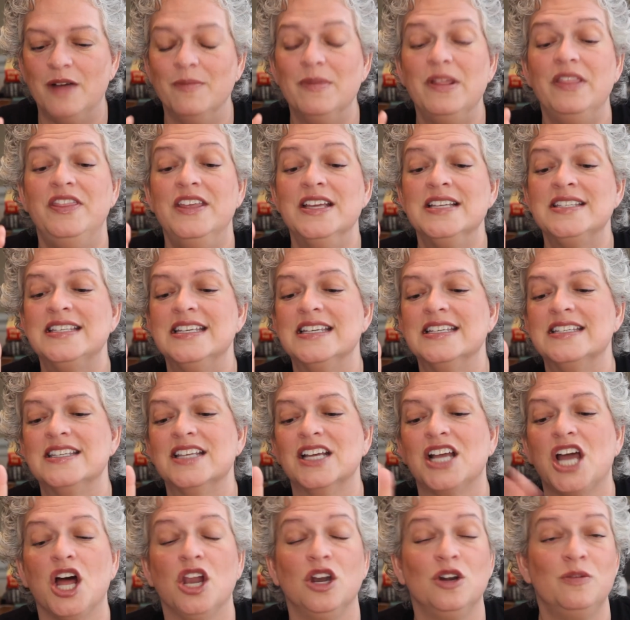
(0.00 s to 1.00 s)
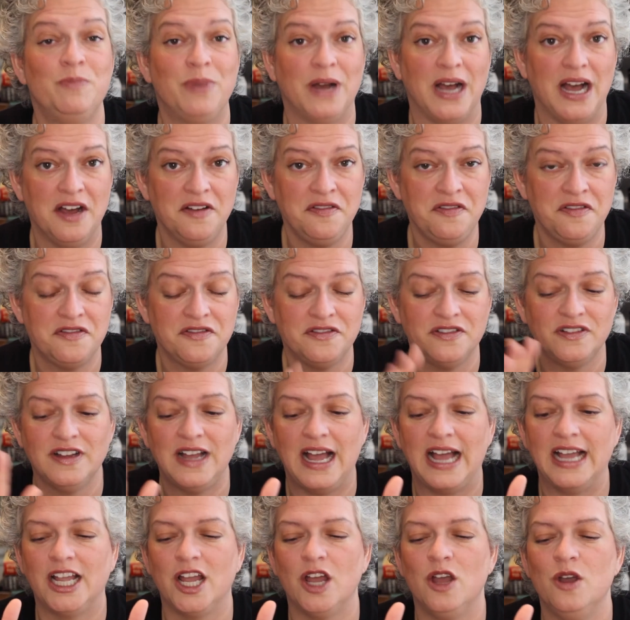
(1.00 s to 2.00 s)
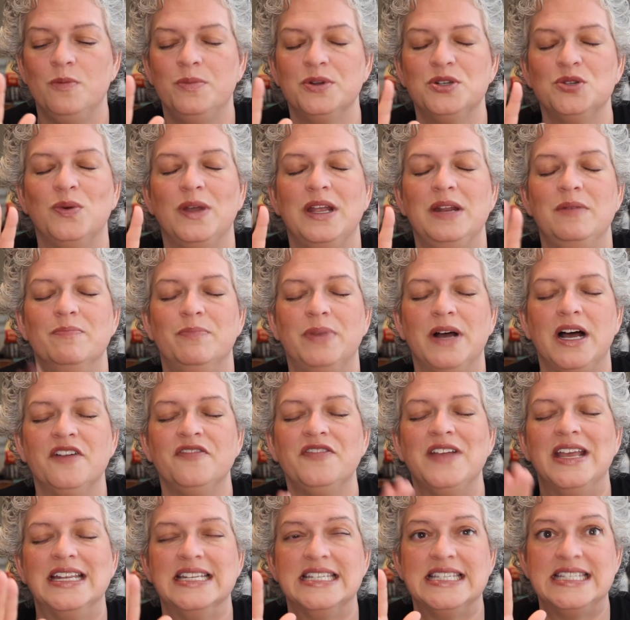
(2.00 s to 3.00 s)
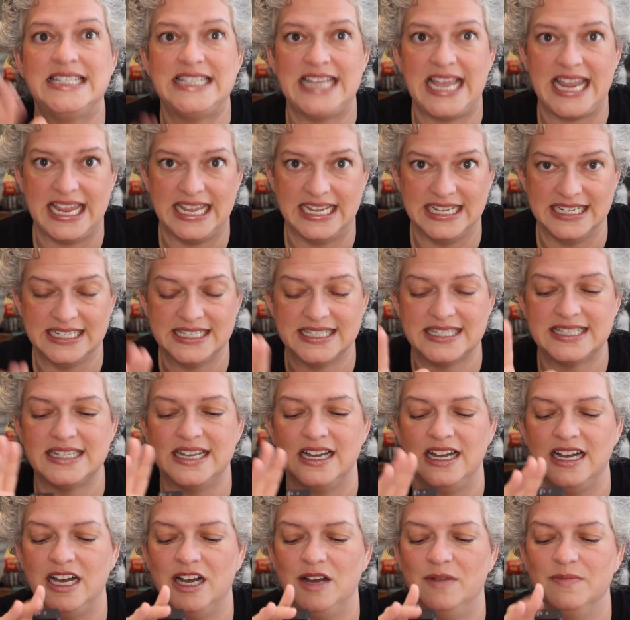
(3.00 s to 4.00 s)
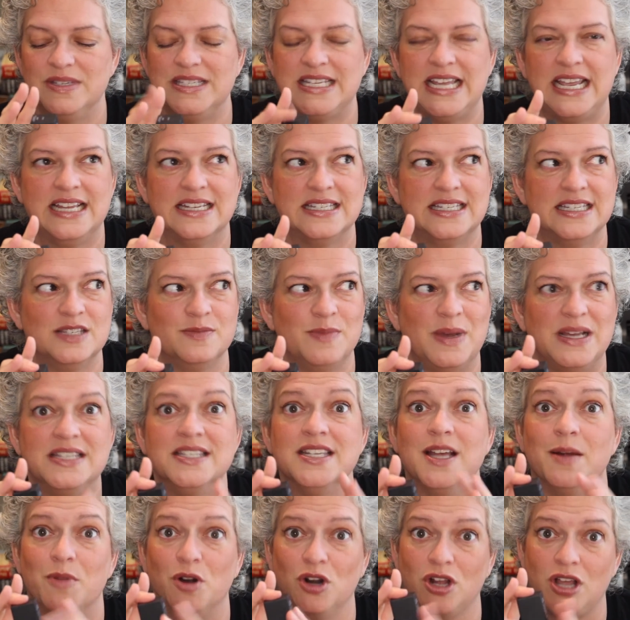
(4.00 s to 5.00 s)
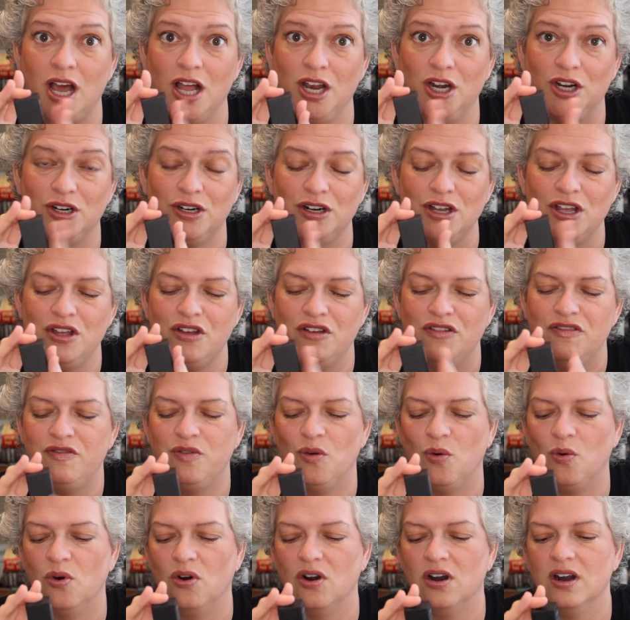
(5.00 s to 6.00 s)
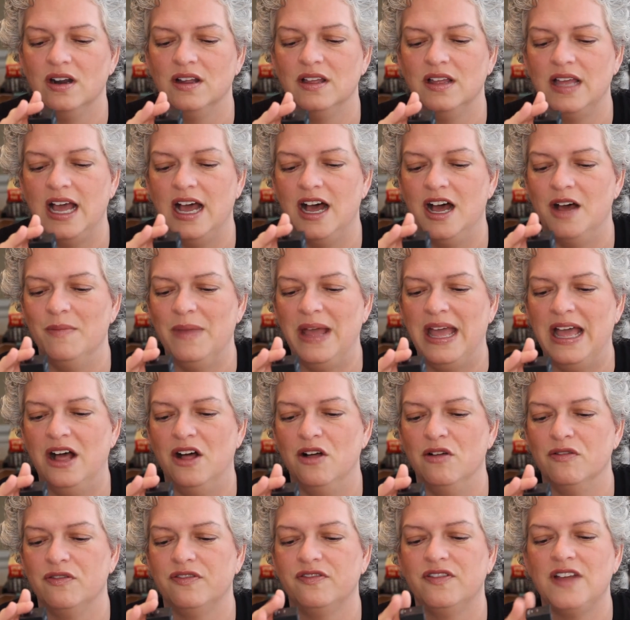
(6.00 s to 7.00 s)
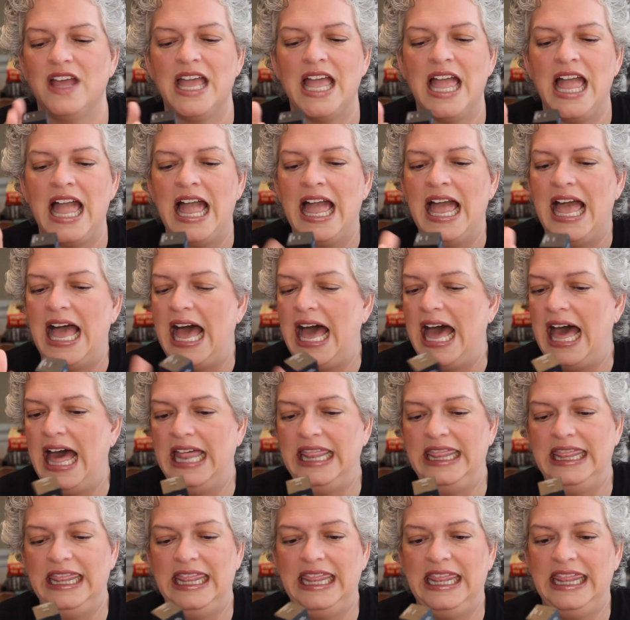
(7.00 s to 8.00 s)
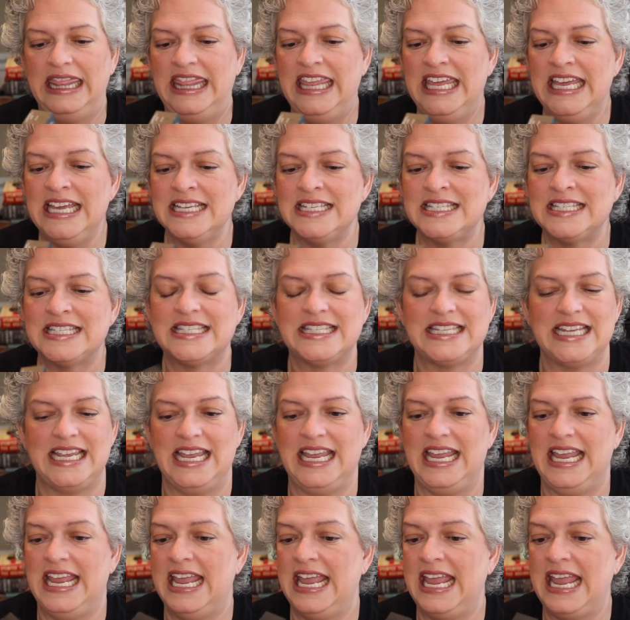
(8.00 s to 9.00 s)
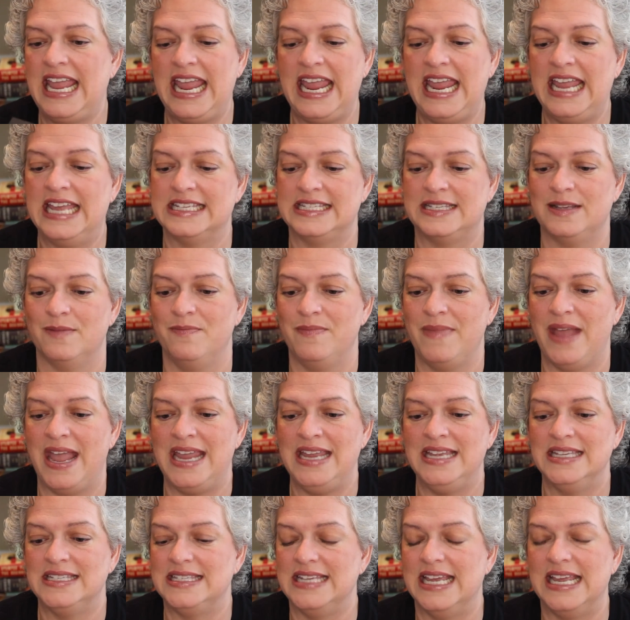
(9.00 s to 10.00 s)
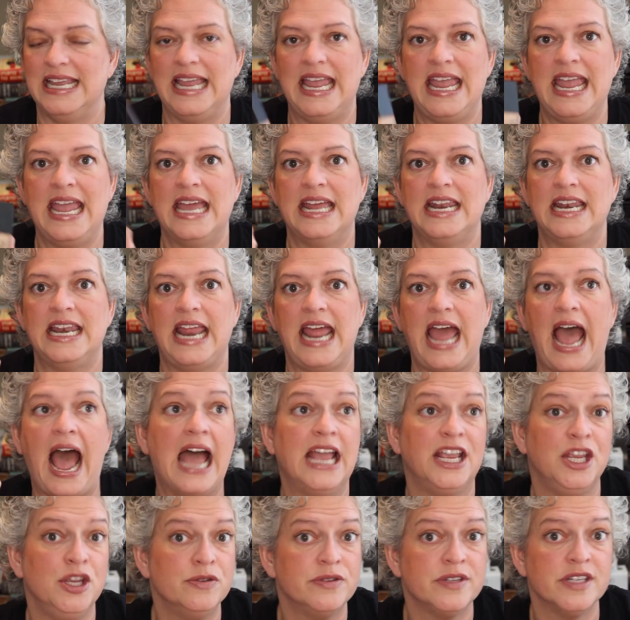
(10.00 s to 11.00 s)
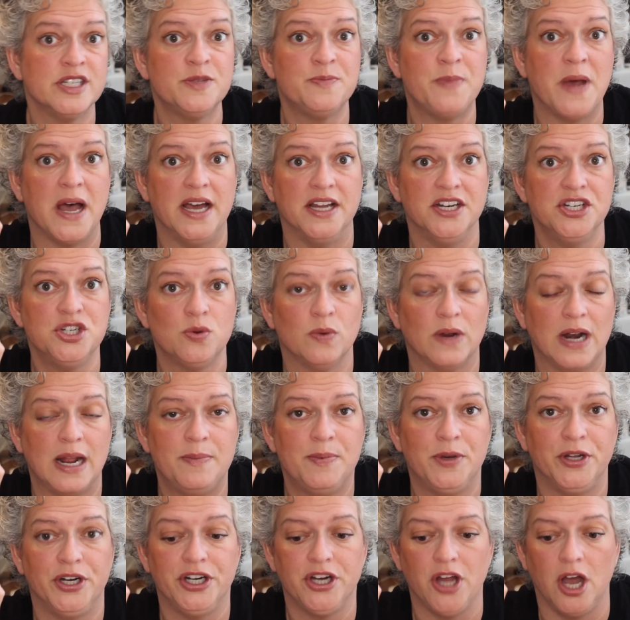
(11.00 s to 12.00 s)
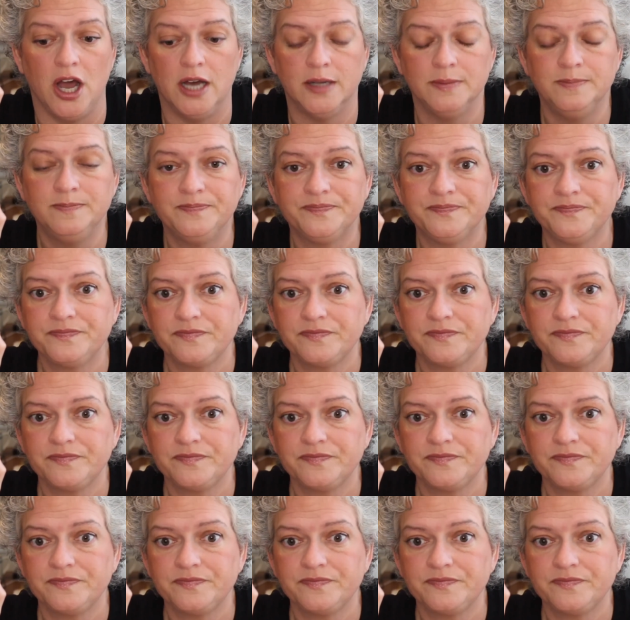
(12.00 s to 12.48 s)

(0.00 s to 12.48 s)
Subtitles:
This is the color Buff. I go between Buff and Sands. Sands is my summer color for e.l.f. This is amazing. I use a sponge when I put it on.